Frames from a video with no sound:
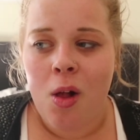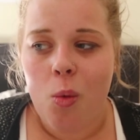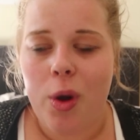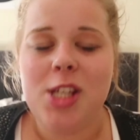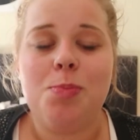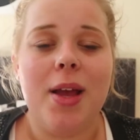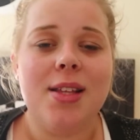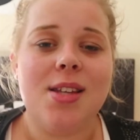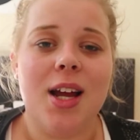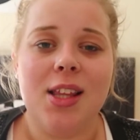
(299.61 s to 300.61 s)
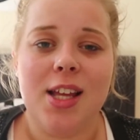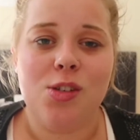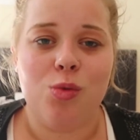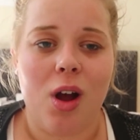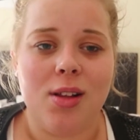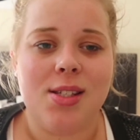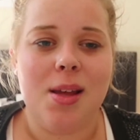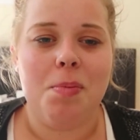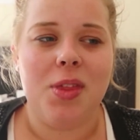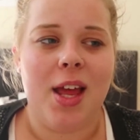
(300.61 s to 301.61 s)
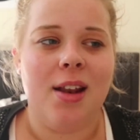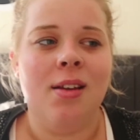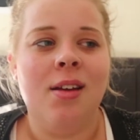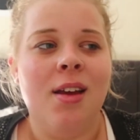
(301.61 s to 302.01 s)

when he's been stuck in these ruts, but then